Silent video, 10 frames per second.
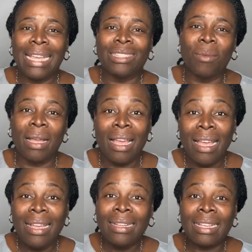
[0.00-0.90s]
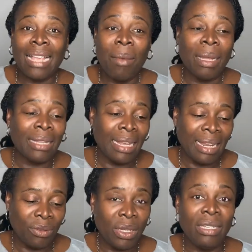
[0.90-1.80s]
but it's summer. There's
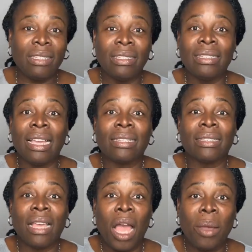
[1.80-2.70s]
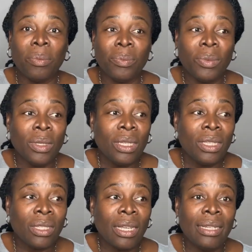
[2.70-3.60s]
harmattan, there's rainy season, there's
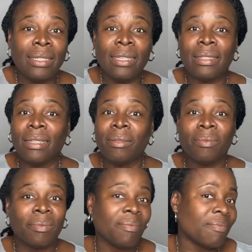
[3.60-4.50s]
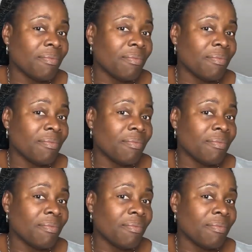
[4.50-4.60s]
sunny season.